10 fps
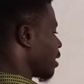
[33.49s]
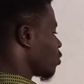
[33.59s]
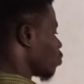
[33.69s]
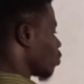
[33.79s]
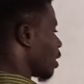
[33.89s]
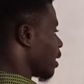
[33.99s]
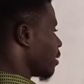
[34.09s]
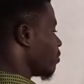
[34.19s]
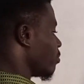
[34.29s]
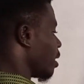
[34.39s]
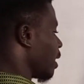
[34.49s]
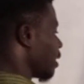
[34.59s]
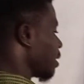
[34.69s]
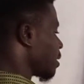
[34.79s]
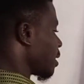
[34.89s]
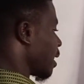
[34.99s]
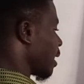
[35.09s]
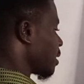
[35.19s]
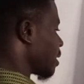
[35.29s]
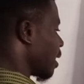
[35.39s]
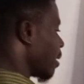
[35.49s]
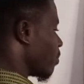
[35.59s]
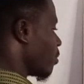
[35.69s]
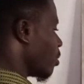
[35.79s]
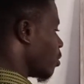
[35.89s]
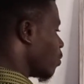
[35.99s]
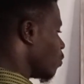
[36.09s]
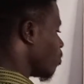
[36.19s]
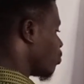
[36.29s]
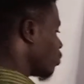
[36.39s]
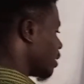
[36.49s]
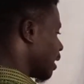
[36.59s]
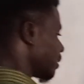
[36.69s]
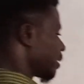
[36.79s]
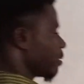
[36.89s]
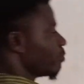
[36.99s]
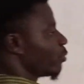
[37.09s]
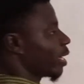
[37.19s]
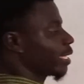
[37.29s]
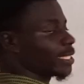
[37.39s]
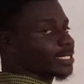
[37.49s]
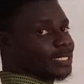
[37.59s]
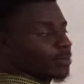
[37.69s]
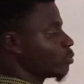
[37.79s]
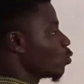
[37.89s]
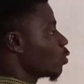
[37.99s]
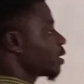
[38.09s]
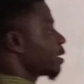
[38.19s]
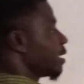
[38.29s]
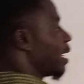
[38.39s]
xy minus xm. We put that in brackets because